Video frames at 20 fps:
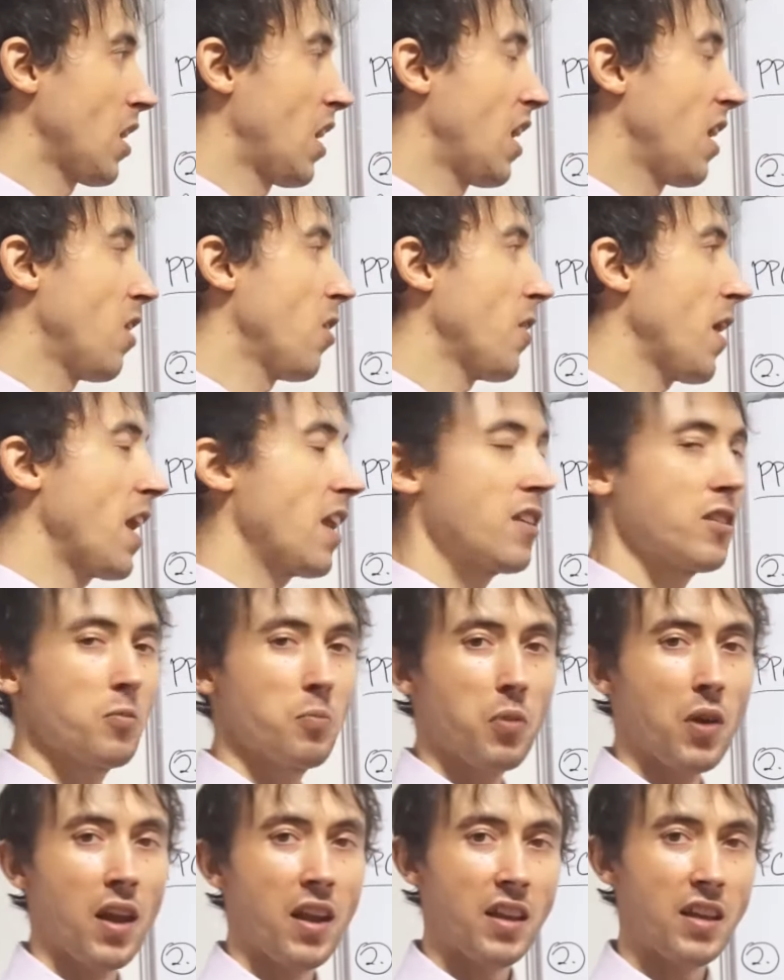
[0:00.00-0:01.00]
And all that is
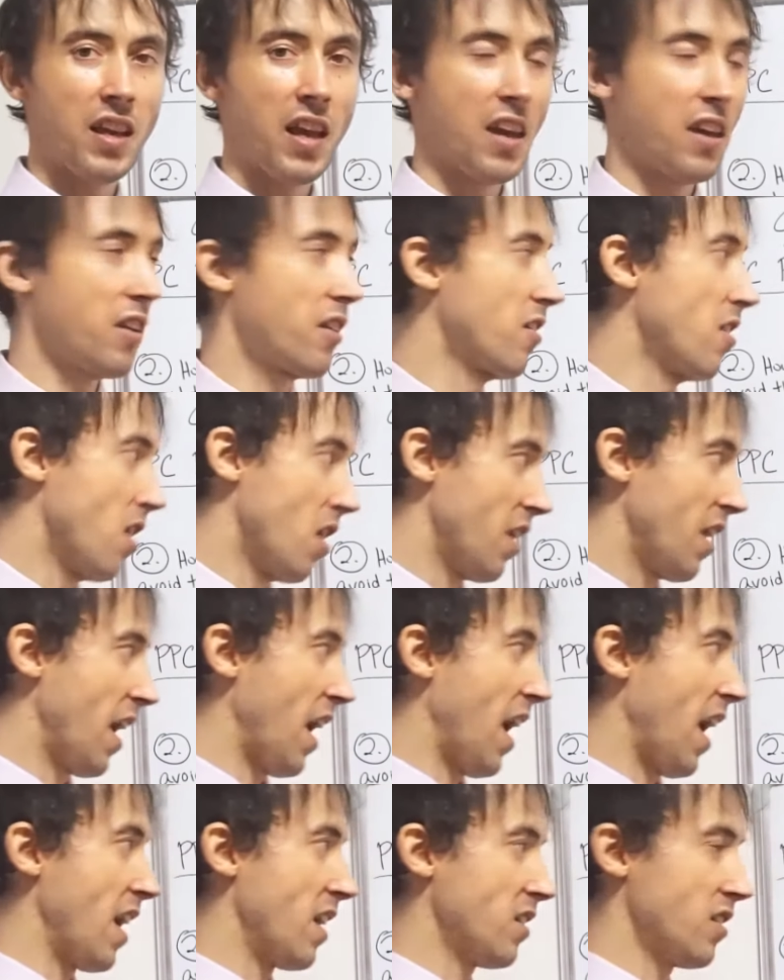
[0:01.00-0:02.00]
predicated on,
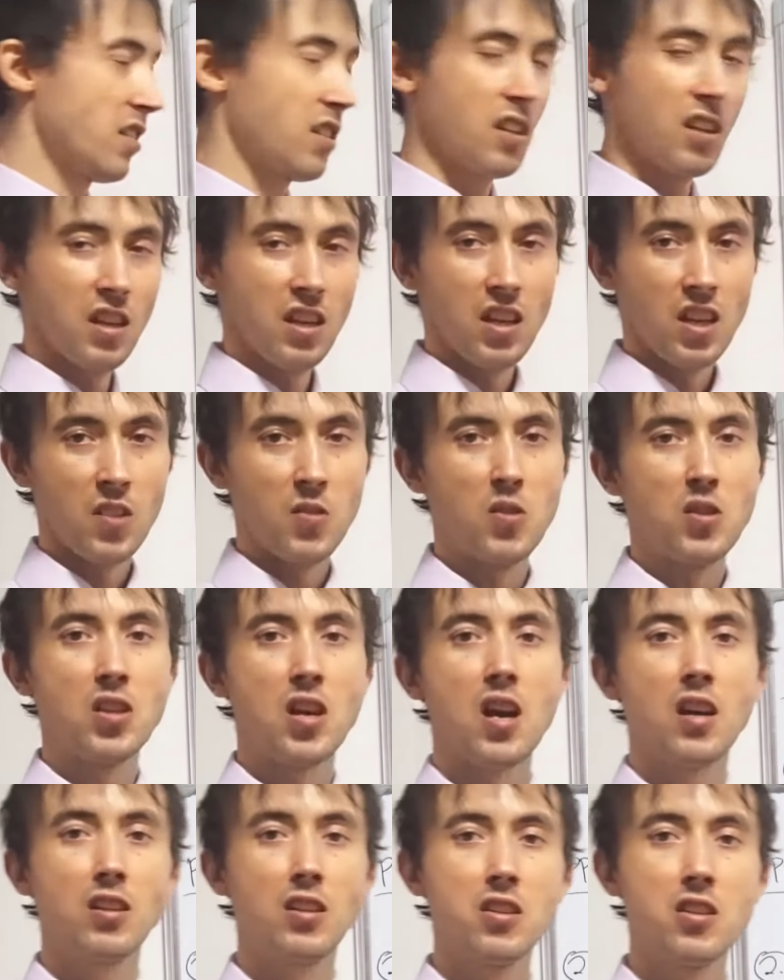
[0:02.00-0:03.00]
as if you
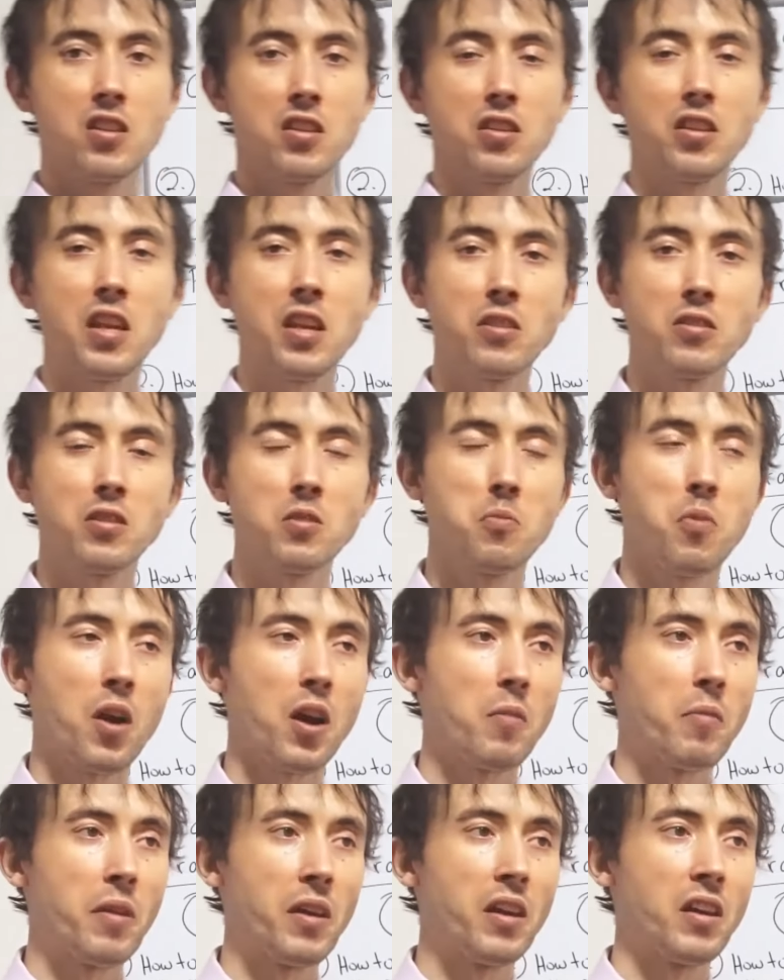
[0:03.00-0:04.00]
talk to their sales
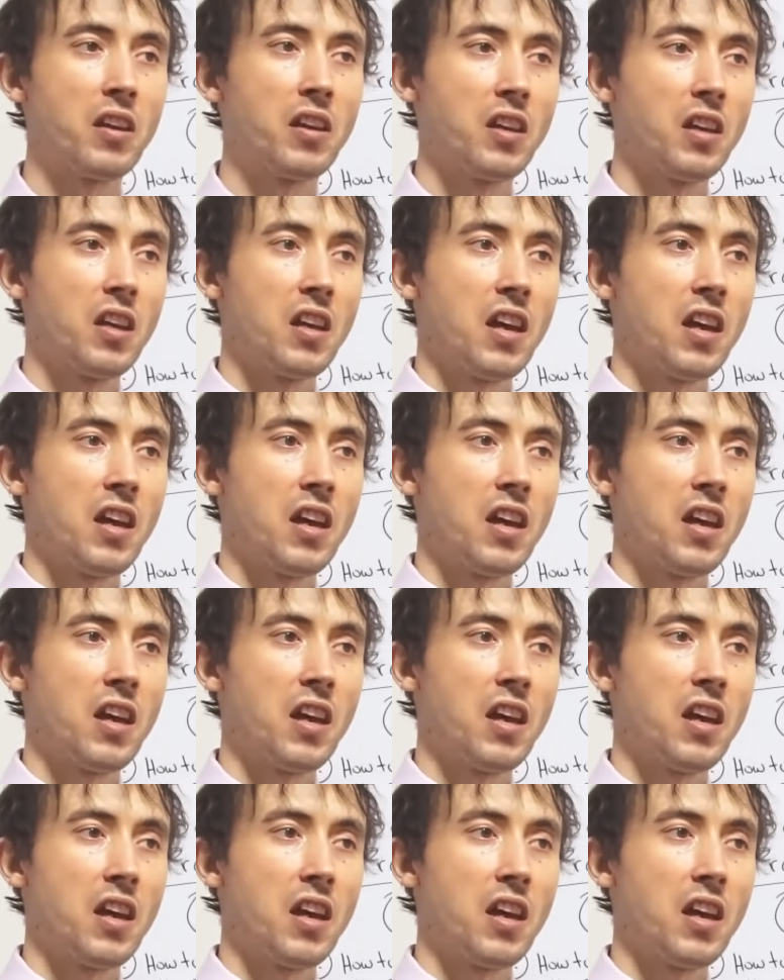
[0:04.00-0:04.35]
department,